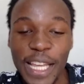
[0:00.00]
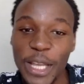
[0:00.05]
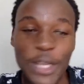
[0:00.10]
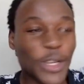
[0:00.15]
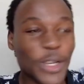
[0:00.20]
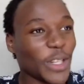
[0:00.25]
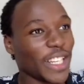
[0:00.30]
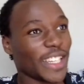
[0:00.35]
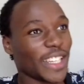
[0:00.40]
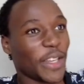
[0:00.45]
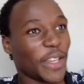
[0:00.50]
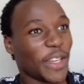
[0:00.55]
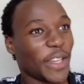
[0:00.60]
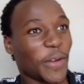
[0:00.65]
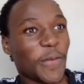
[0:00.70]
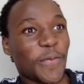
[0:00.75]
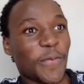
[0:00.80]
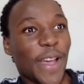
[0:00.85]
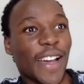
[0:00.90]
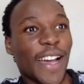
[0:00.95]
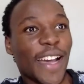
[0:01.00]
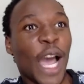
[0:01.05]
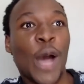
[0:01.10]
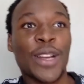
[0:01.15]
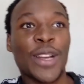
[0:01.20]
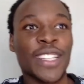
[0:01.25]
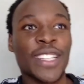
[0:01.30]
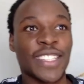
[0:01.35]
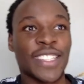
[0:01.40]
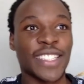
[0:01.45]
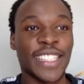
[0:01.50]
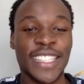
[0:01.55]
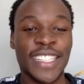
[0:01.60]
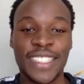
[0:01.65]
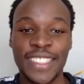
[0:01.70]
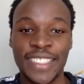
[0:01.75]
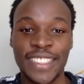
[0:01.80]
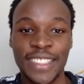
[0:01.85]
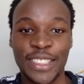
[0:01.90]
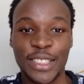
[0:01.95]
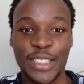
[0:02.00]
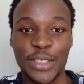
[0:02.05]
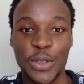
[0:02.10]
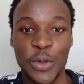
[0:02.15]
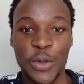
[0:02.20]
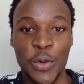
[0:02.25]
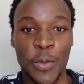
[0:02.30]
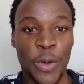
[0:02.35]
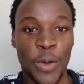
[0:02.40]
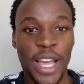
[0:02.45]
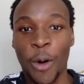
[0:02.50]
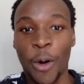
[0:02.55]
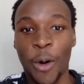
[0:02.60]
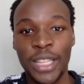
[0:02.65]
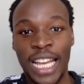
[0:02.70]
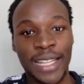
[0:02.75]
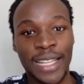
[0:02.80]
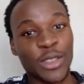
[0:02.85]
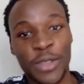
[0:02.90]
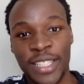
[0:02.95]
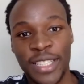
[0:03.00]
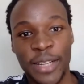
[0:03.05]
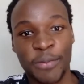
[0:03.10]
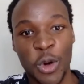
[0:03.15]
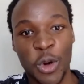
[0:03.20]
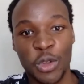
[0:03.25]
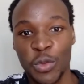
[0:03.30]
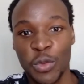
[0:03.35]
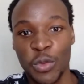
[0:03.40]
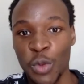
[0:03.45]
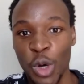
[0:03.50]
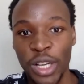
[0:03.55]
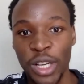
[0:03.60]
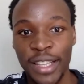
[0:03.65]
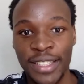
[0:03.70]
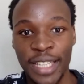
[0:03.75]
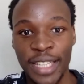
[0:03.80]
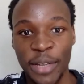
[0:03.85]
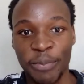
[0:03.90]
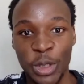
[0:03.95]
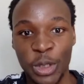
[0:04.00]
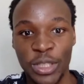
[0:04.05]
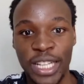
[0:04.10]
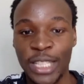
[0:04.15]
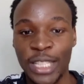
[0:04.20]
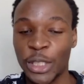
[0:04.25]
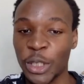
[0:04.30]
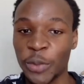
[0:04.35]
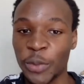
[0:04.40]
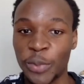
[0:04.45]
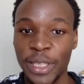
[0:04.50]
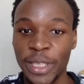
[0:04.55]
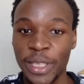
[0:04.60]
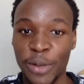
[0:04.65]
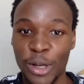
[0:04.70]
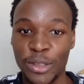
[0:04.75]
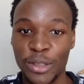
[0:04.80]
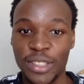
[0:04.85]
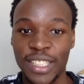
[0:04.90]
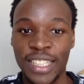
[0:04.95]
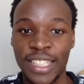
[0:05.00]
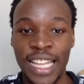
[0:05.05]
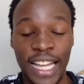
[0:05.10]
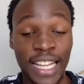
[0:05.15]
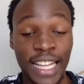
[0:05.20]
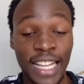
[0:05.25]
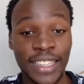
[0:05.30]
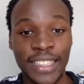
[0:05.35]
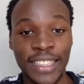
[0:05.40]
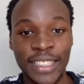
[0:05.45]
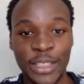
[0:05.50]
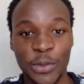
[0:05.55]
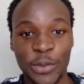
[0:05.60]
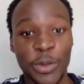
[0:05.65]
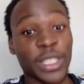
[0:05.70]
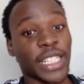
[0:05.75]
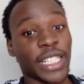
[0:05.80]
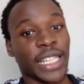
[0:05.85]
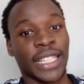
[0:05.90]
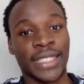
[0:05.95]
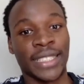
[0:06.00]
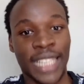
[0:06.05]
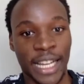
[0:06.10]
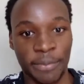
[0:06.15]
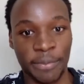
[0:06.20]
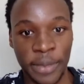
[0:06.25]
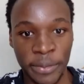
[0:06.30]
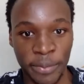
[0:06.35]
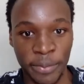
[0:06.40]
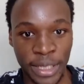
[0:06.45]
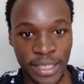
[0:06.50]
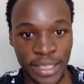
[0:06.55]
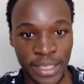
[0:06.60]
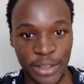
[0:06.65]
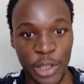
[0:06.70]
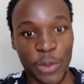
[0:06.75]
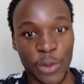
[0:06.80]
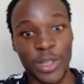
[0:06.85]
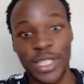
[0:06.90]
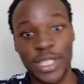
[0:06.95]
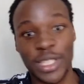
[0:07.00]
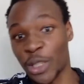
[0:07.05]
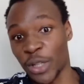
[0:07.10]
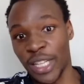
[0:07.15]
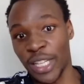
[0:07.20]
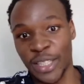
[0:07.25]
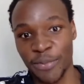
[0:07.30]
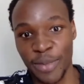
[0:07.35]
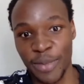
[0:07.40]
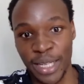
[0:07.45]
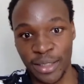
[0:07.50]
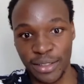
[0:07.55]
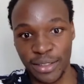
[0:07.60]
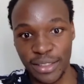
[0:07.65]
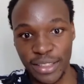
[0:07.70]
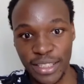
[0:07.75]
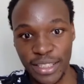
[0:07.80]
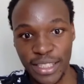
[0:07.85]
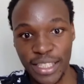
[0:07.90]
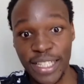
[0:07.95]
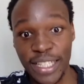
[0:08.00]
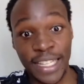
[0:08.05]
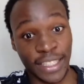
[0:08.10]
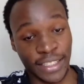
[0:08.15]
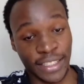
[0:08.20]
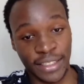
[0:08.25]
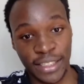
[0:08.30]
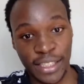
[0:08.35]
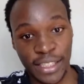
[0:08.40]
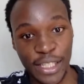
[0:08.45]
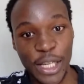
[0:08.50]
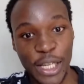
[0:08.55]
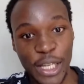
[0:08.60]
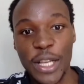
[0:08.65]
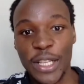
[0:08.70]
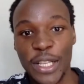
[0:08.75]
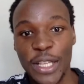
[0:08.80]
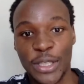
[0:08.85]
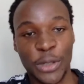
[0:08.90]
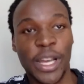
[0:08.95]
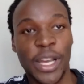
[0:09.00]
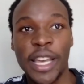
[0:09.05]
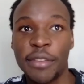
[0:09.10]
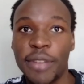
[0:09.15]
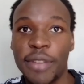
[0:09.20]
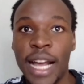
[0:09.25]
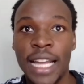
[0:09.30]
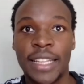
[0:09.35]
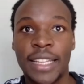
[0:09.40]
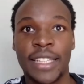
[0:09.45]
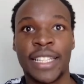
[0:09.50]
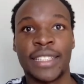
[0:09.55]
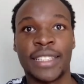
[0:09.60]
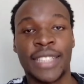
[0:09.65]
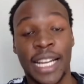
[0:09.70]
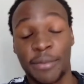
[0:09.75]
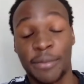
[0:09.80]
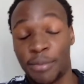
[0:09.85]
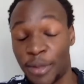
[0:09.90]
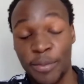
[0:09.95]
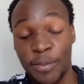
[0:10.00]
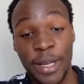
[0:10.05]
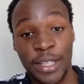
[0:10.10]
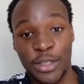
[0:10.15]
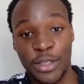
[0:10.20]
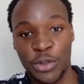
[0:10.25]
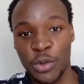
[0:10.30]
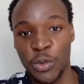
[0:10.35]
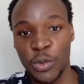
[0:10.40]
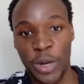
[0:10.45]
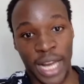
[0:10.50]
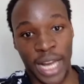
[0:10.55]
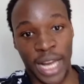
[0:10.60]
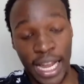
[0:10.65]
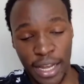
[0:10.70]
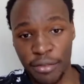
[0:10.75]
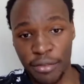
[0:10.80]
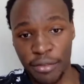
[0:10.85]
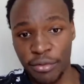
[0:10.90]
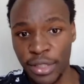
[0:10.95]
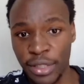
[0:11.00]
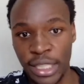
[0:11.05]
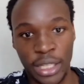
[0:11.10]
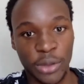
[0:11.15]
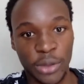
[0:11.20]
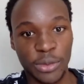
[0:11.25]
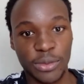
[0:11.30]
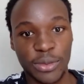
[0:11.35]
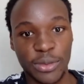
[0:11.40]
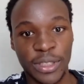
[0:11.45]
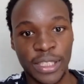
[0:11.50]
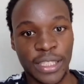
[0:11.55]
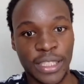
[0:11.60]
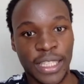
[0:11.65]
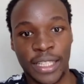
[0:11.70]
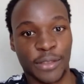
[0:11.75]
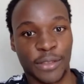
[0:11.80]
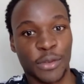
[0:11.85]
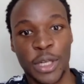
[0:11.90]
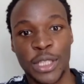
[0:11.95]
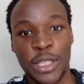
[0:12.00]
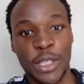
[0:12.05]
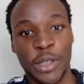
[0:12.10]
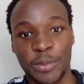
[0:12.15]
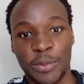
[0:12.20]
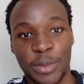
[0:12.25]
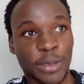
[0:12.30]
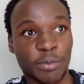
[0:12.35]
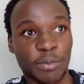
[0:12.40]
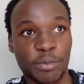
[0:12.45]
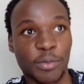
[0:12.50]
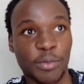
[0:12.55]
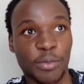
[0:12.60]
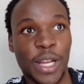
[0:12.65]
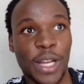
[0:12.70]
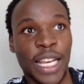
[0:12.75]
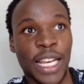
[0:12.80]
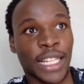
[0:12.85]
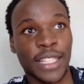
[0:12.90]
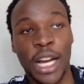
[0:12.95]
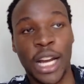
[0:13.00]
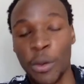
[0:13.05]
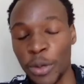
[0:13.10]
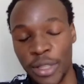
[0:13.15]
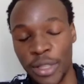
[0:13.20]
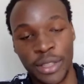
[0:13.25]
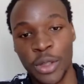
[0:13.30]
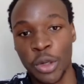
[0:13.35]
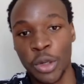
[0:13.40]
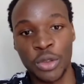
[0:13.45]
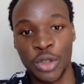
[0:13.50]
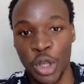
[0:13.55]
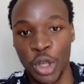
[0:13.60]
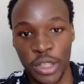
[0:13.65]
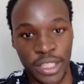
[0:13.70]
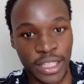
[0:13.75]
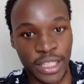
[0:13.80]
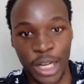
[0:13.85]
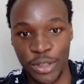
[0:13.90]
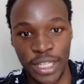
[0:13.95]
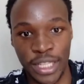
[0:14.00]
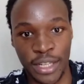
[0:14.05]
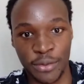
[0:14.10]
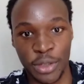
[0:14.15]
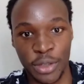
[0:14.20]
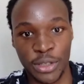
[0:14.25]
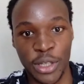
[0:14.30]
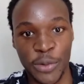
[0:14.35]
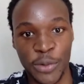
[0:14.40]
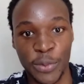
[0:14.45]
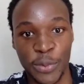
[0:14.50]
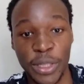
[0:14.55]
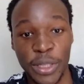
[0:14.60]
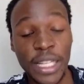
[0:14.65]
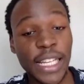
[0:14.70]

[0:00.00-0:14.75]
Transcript: You know, like, how I see it is all the athletes on the same boat. We're all in the same boat. It's going to be about the athletes which can adapt the best, otherwise they're going to get the medal next. So if I can adapt the best to what I have now, just like, for example, like now we can go jogging outside, for example.